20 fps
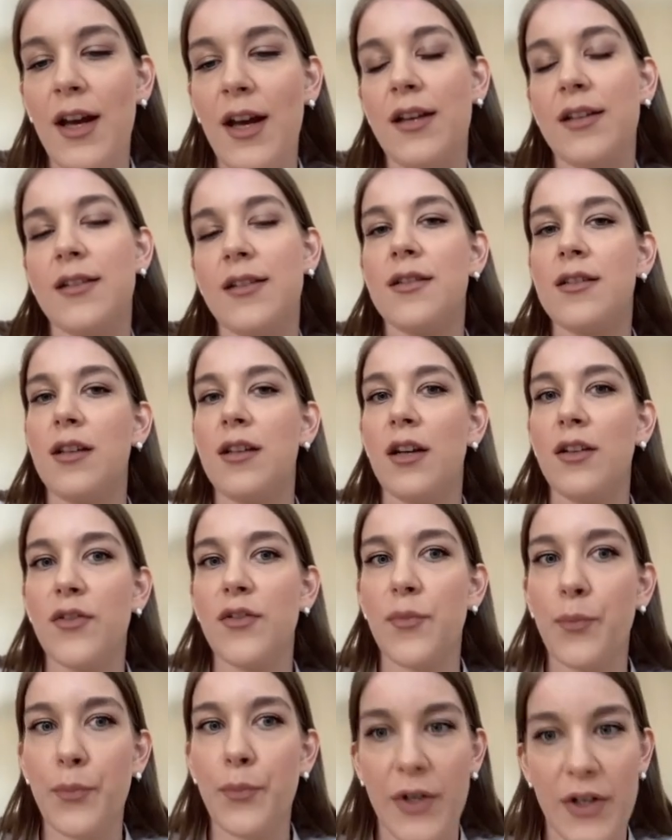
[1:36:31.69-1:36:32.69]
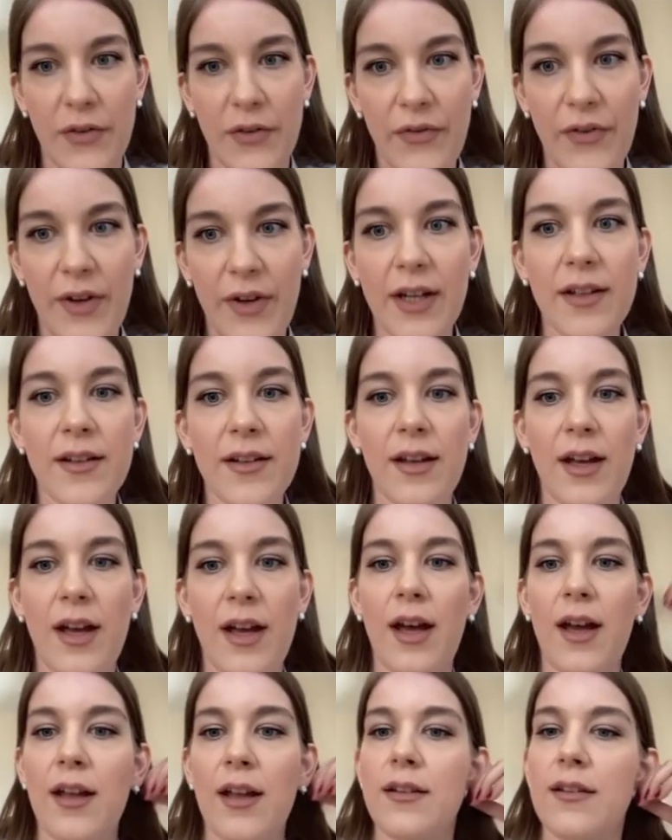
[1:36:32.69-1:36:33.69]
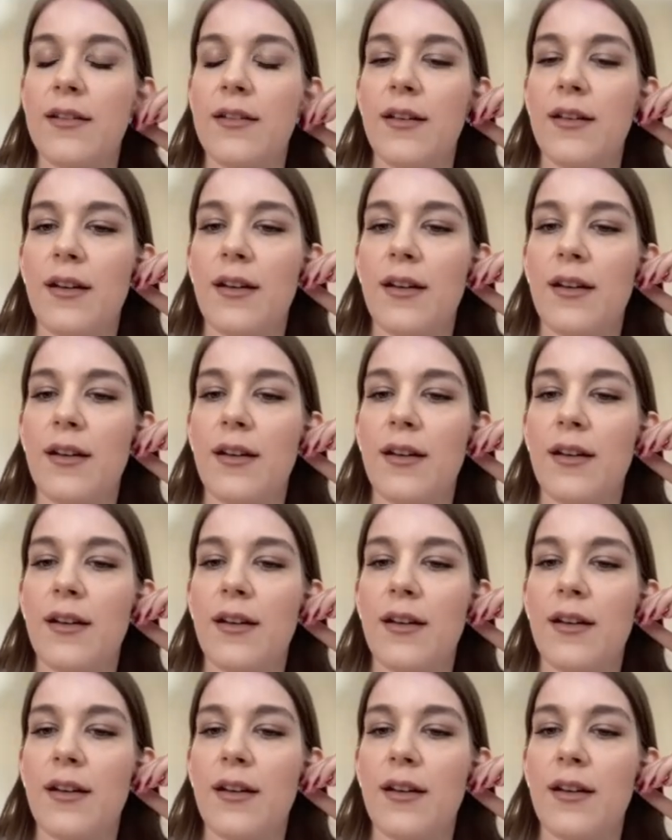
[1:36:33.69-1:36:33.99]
It's not perfect, and